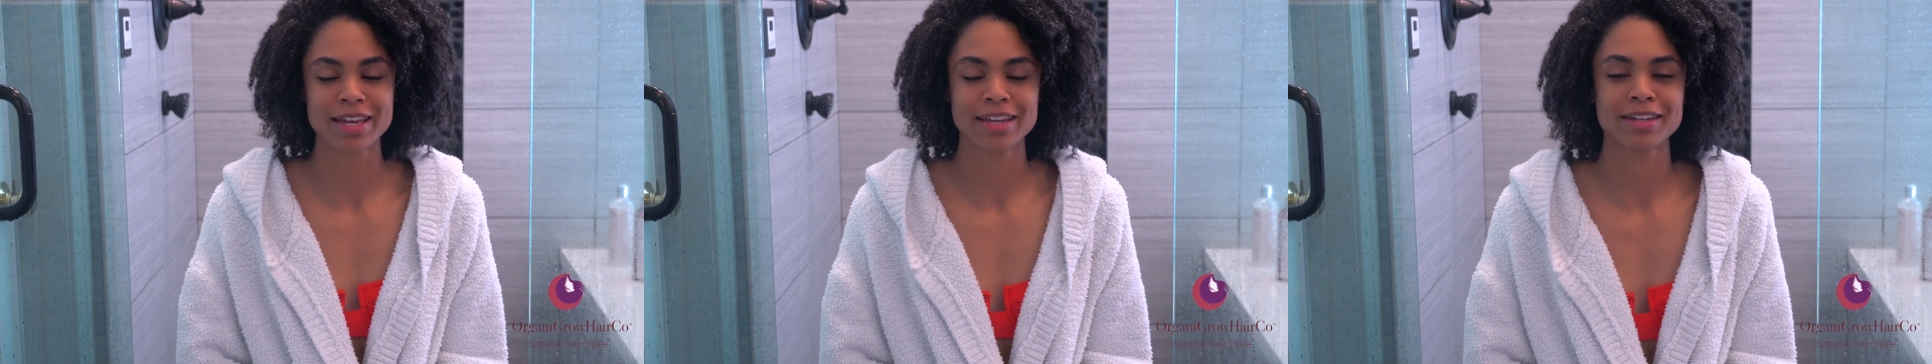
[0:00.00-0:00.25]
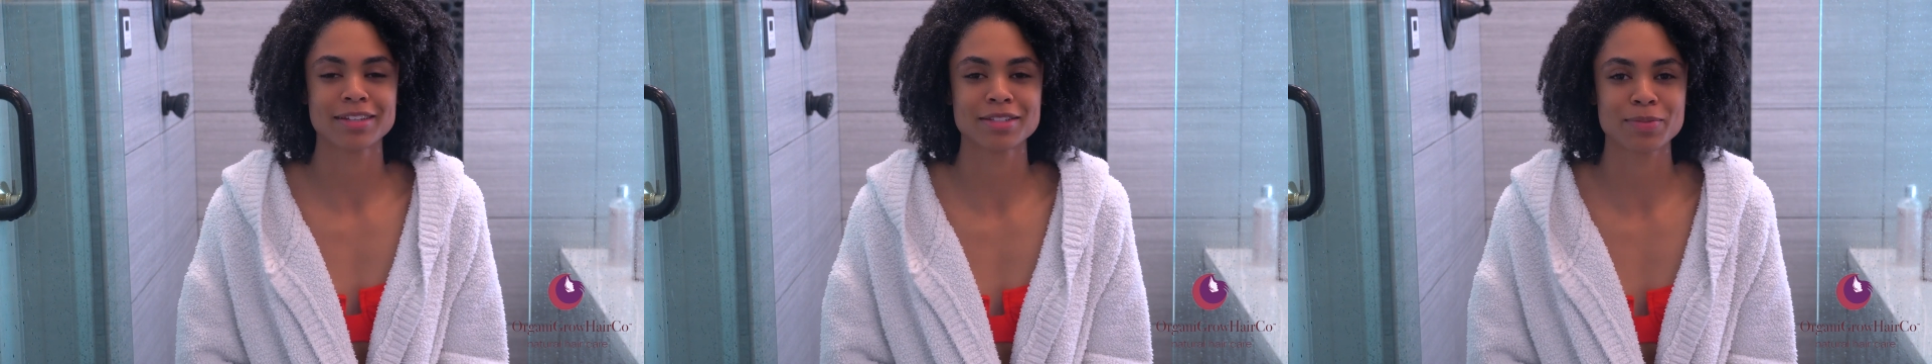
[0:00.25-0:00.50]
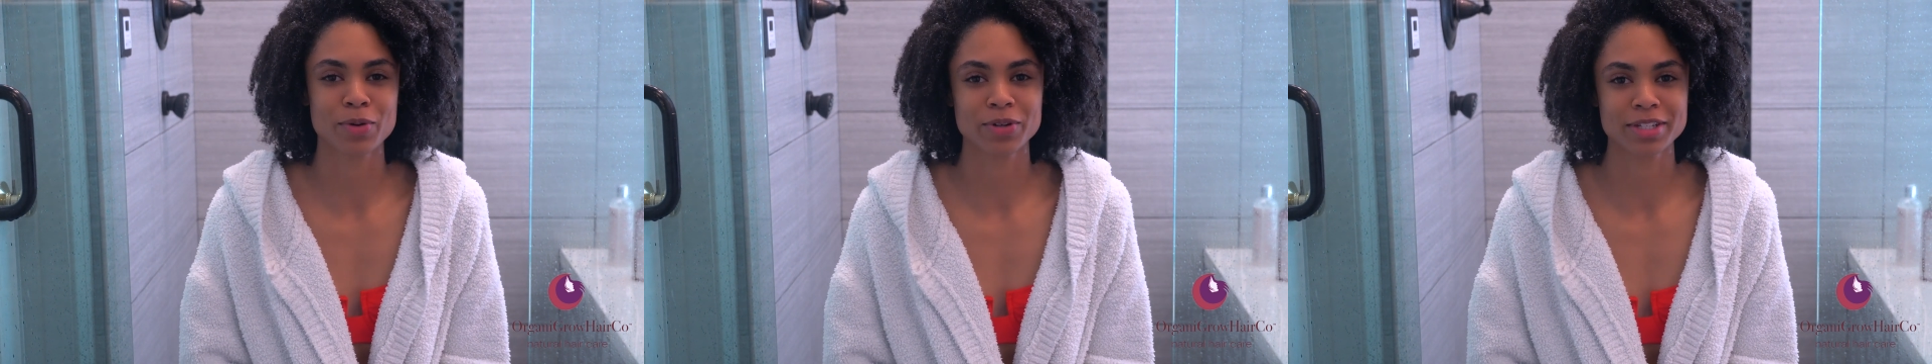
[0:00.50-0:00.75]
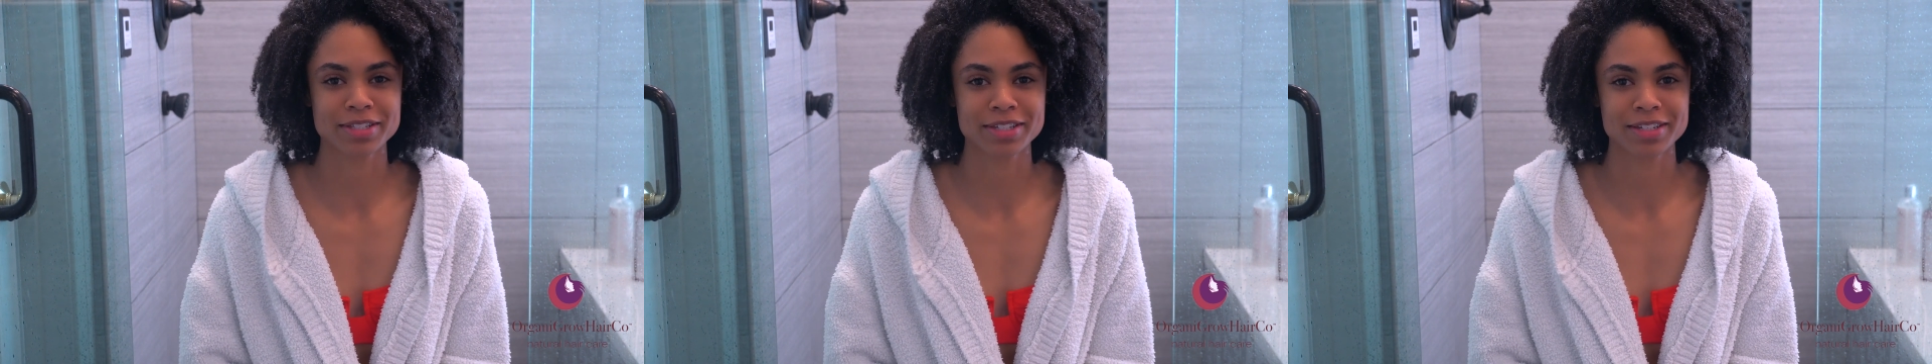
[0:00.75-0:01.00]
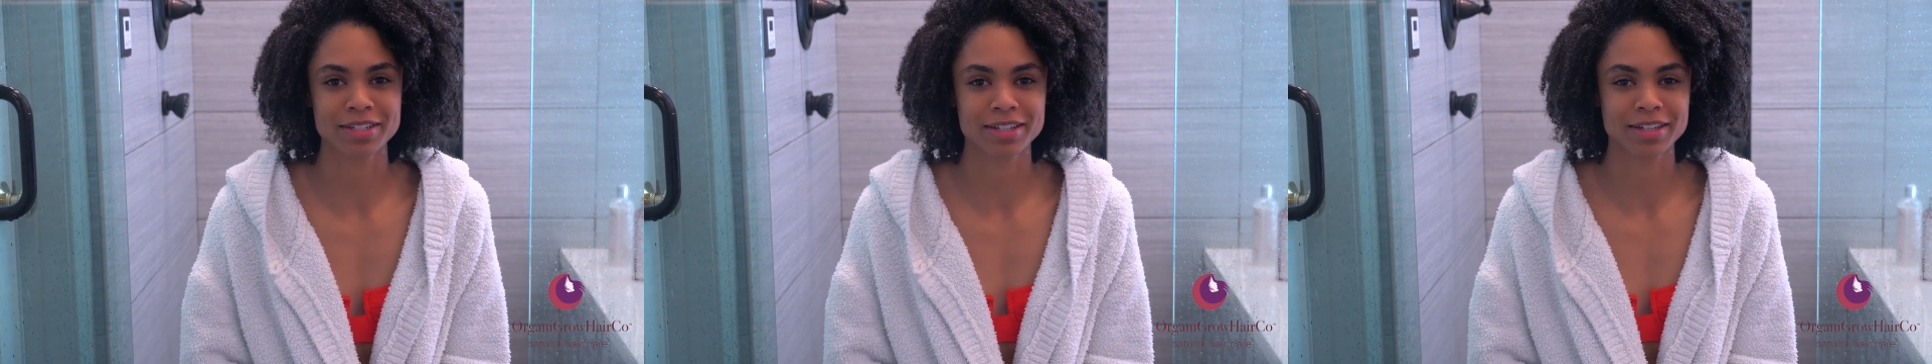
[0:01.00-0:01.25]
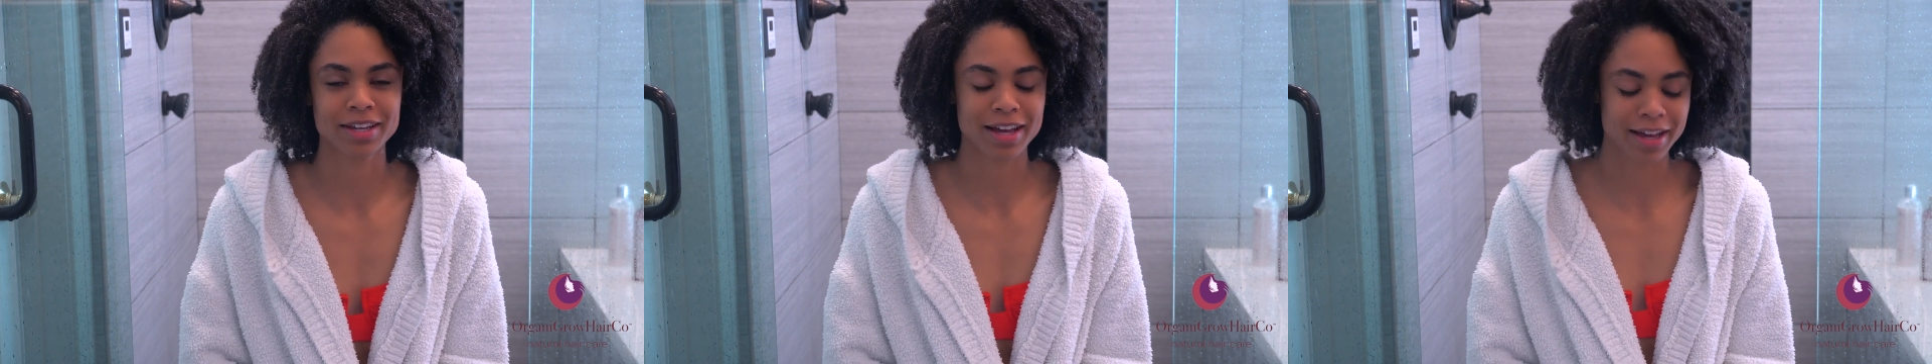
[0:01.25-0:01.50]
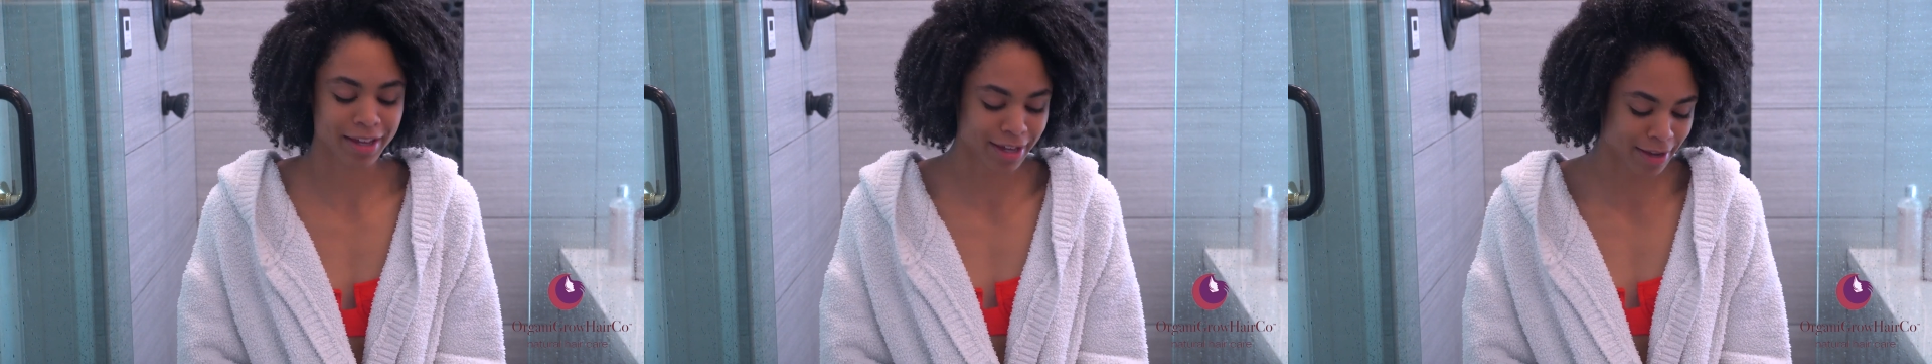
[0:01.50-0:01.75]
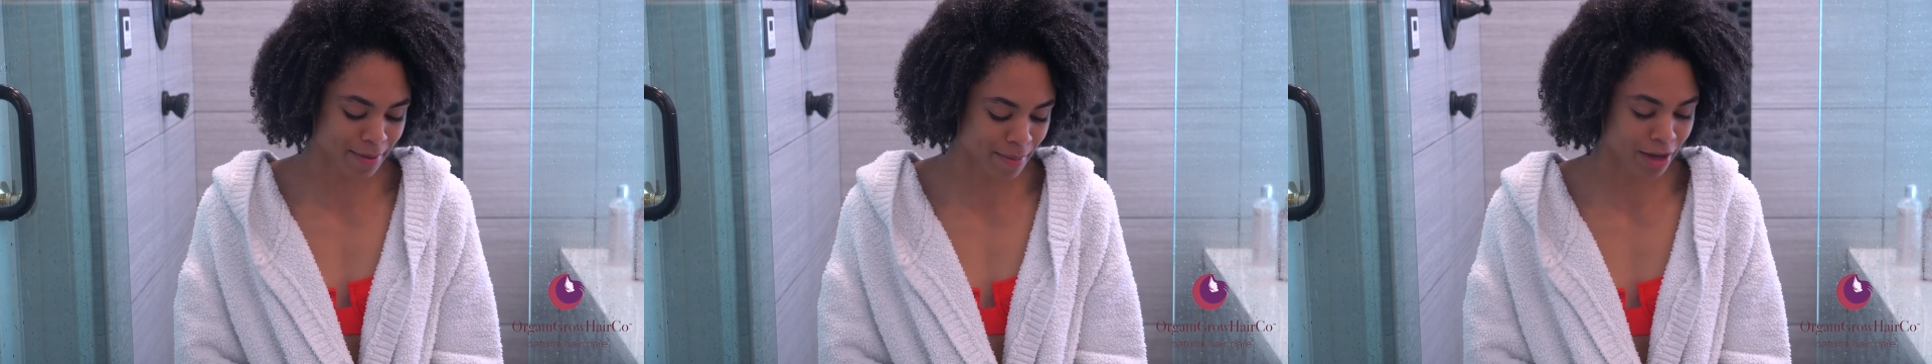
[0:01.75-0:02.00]
It is Monie D. I
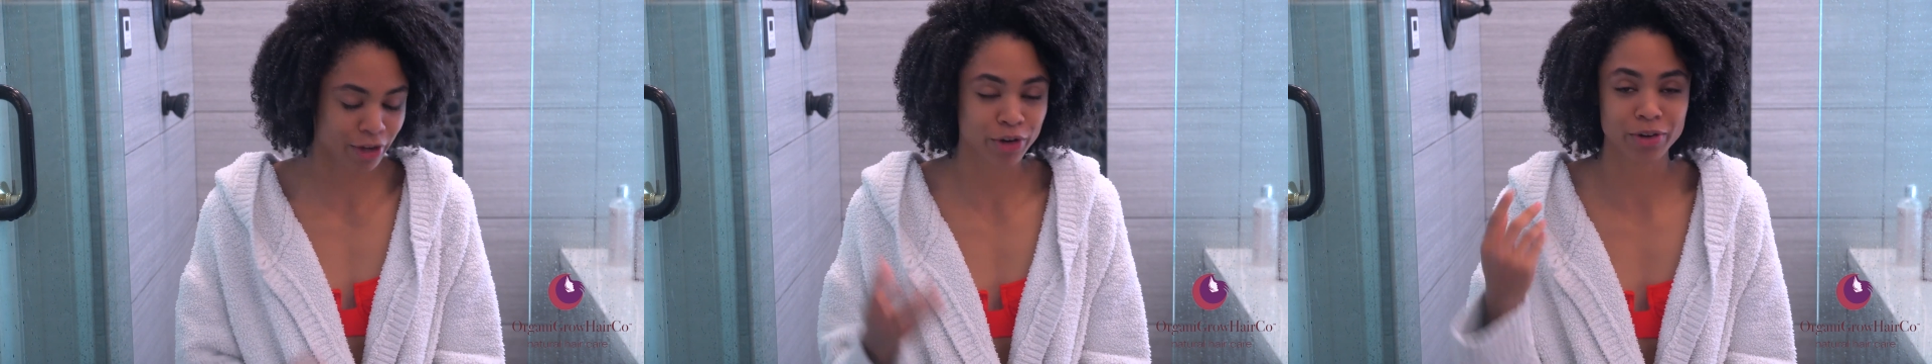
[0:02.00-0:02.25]
am